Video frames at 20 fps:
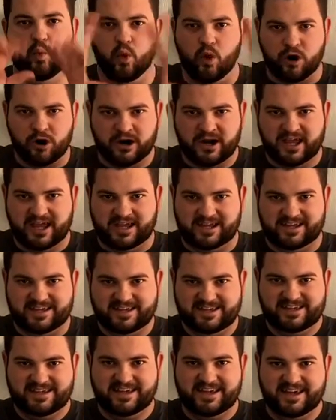Warning!
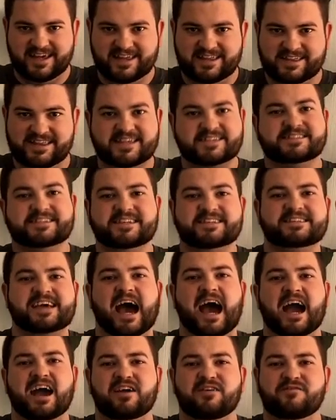This
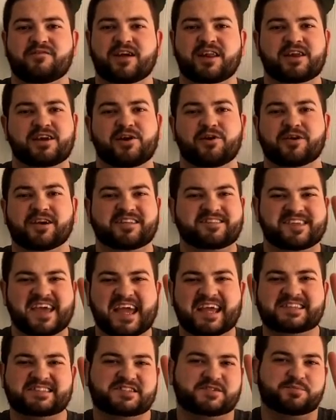entire video
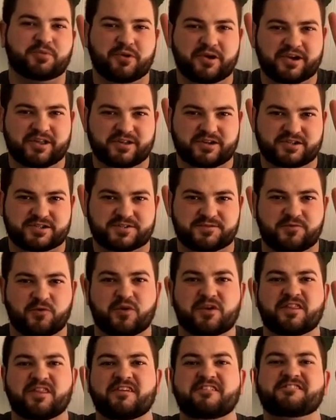contains spoilers
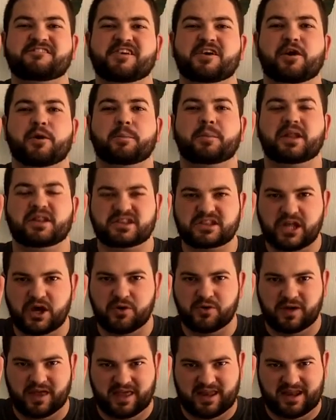for the film
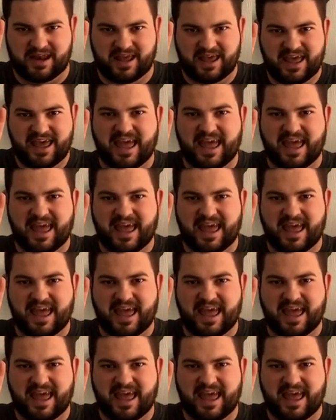Logan.